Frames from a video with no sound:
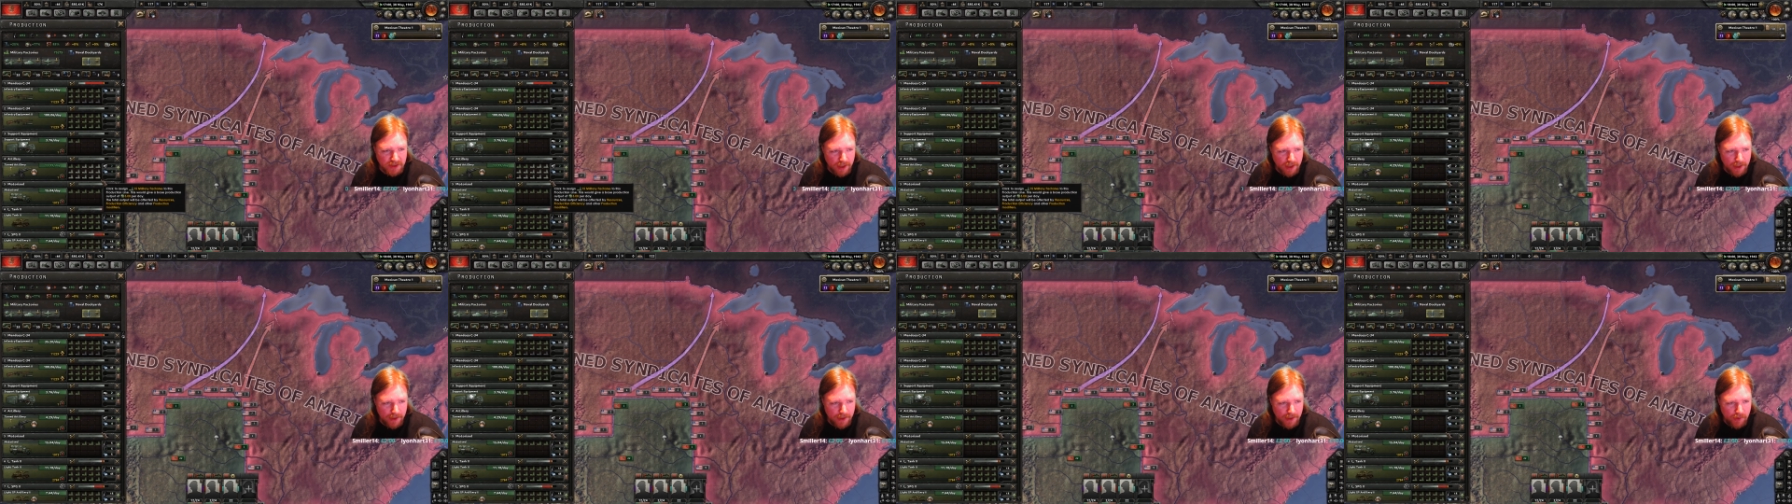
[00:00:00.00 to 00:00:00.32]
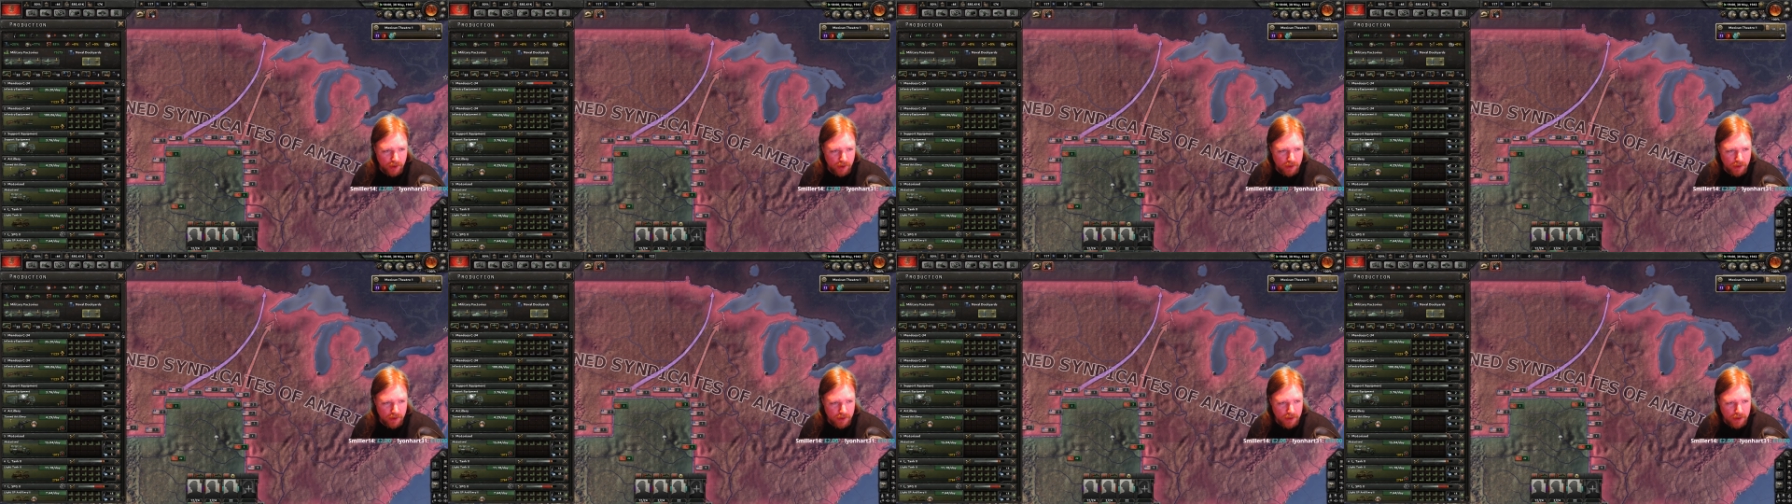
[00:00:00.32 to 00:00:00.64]
get
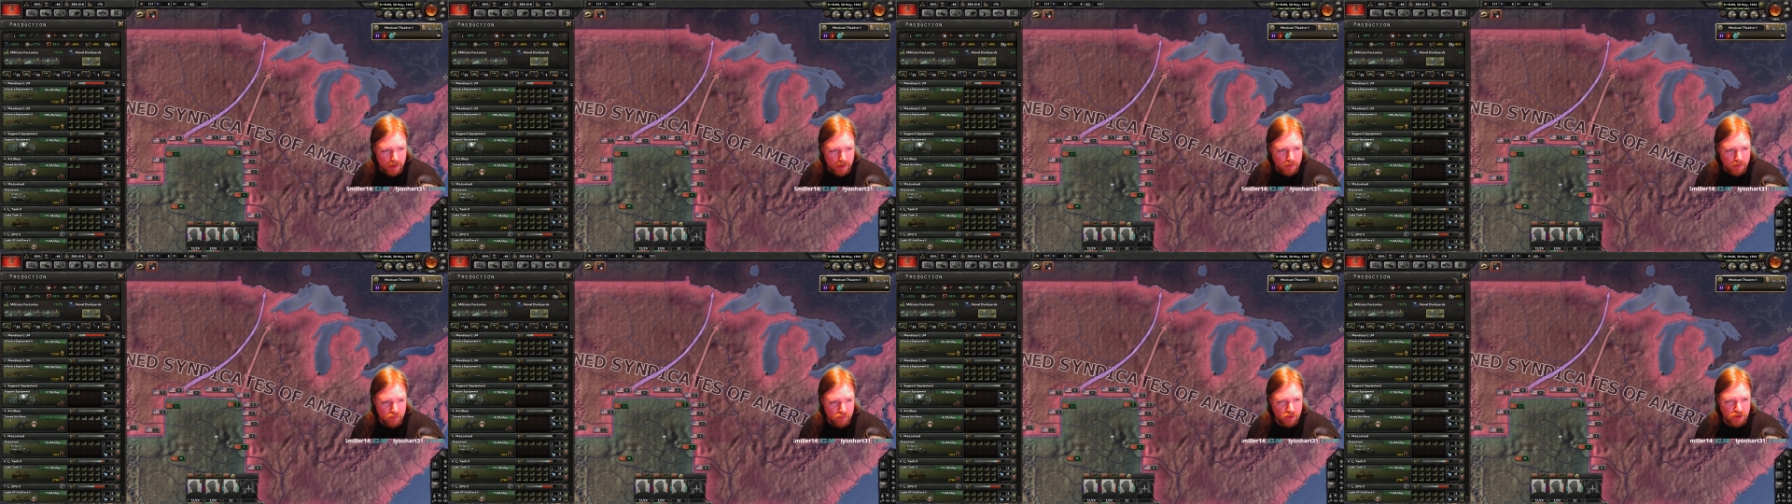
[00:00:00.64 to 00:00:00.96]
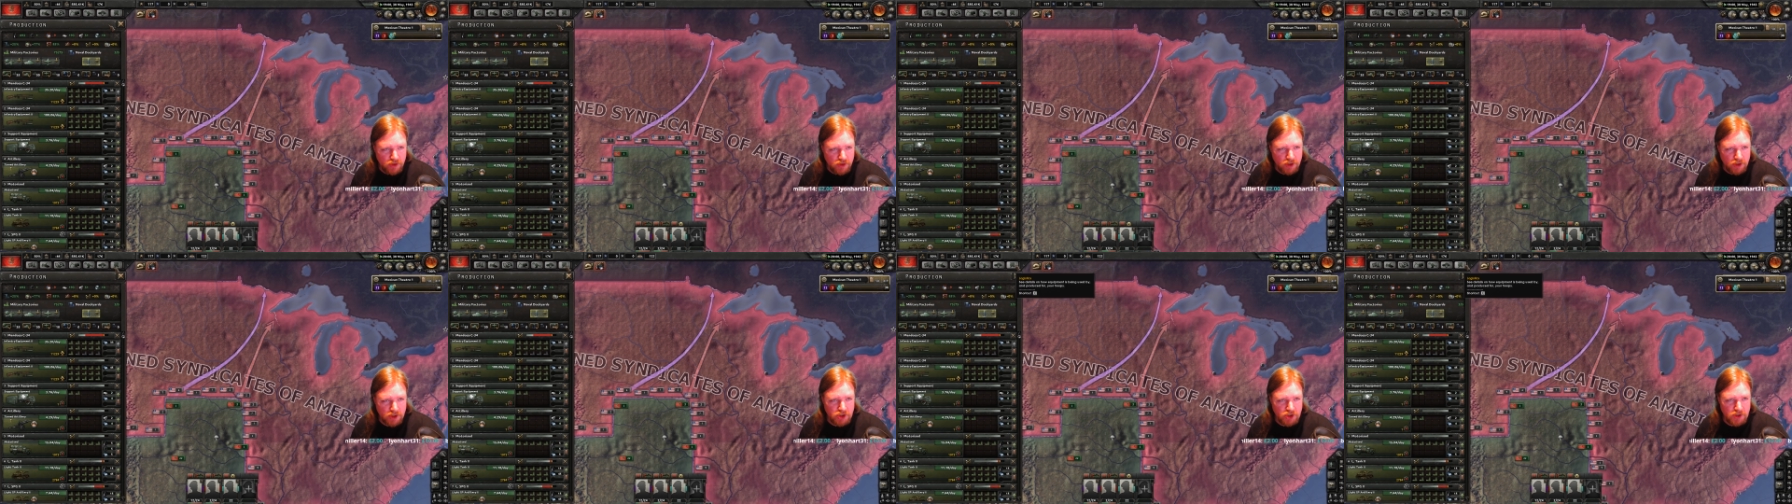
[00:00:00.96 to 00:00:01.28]
our
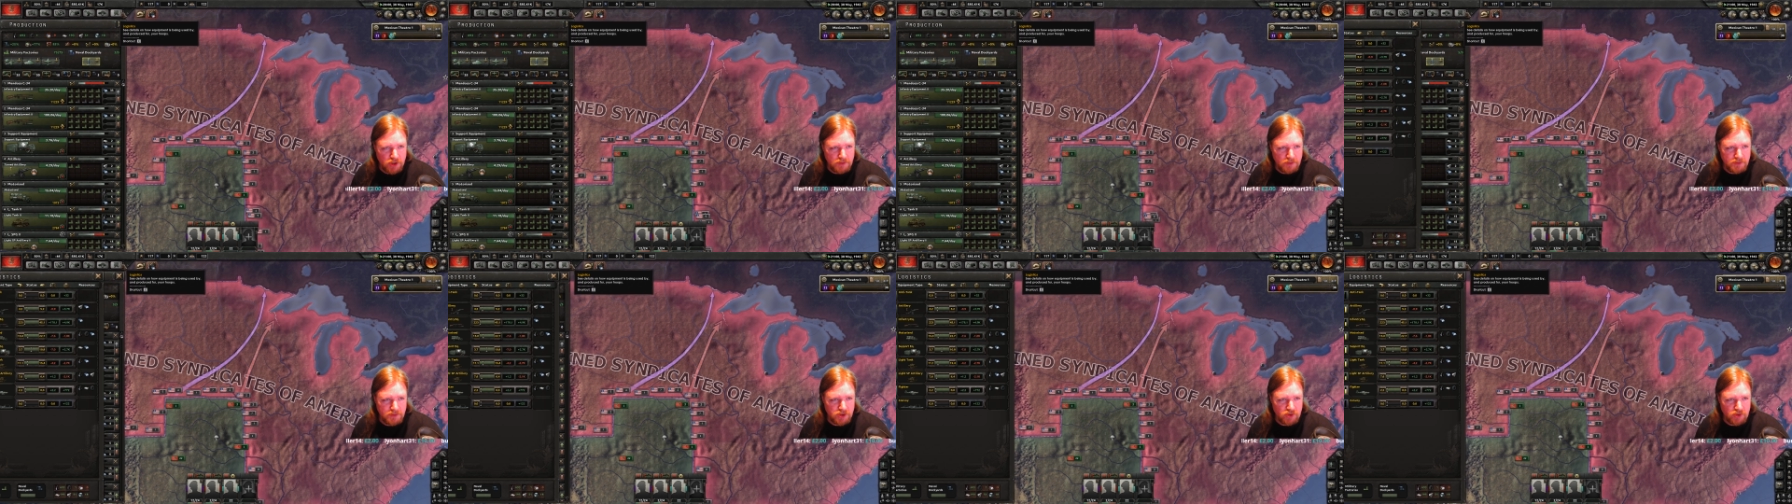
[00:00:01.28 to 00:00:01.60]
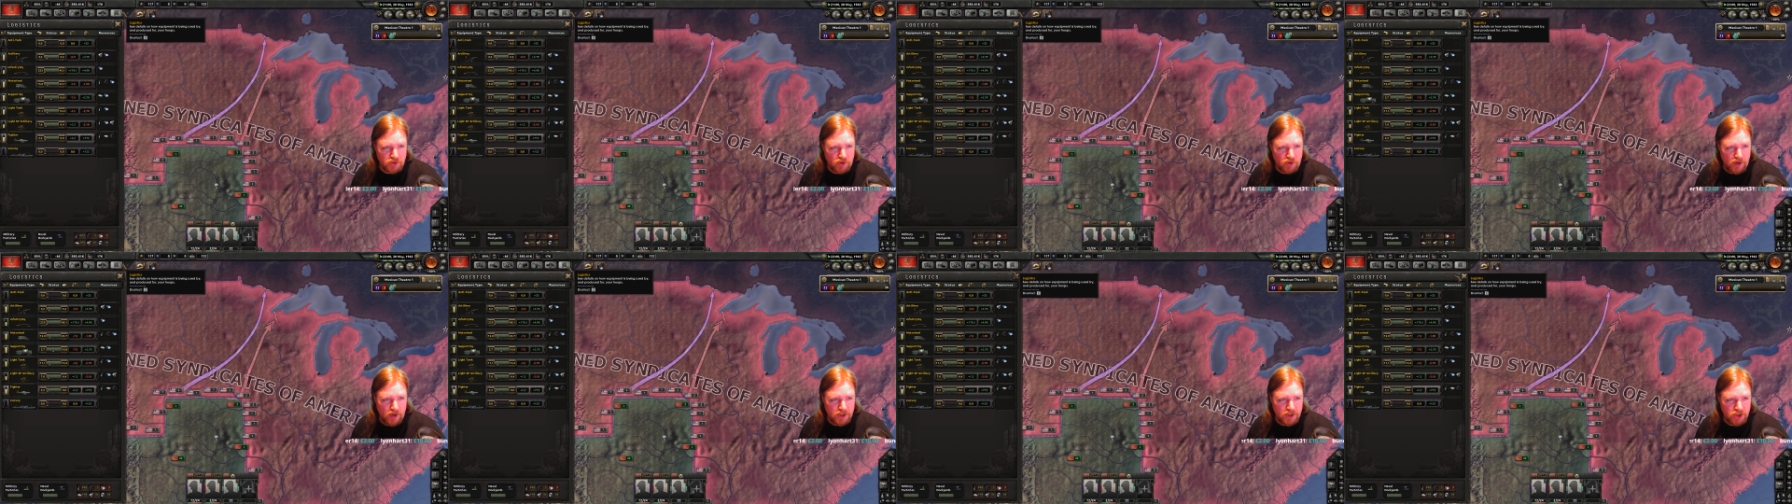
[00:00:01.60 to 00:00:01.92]
production up to
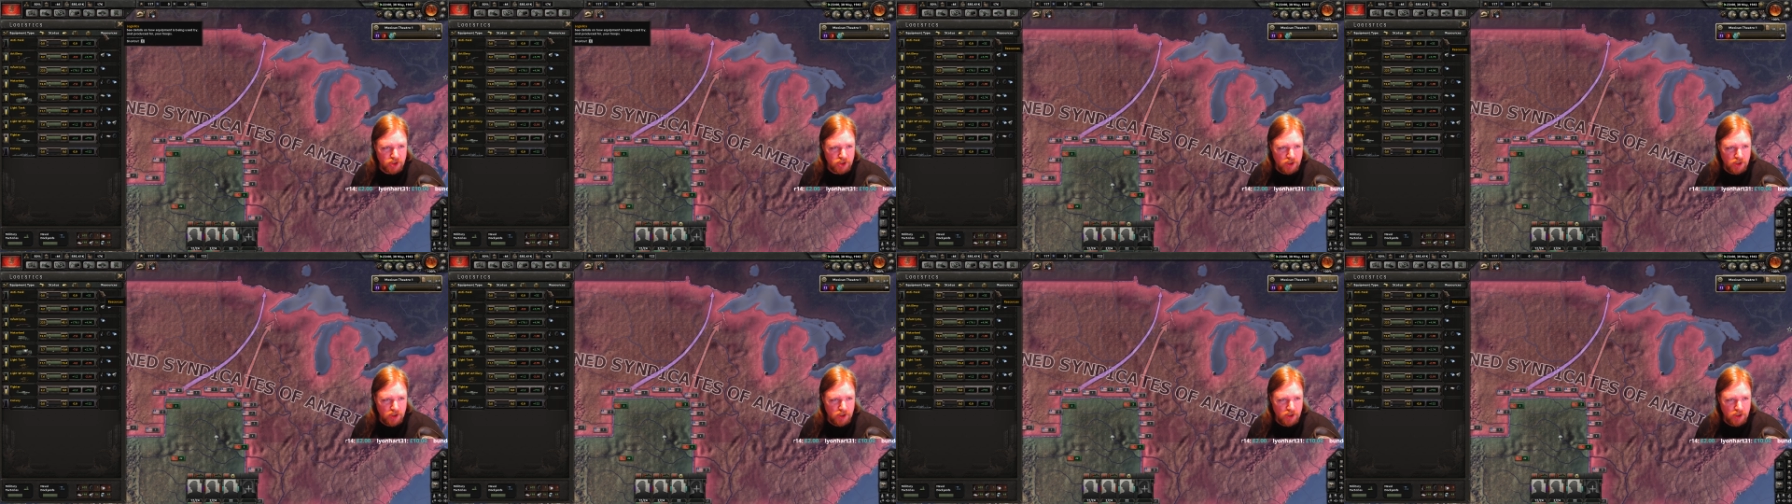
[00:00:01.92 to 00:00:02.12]
scratch.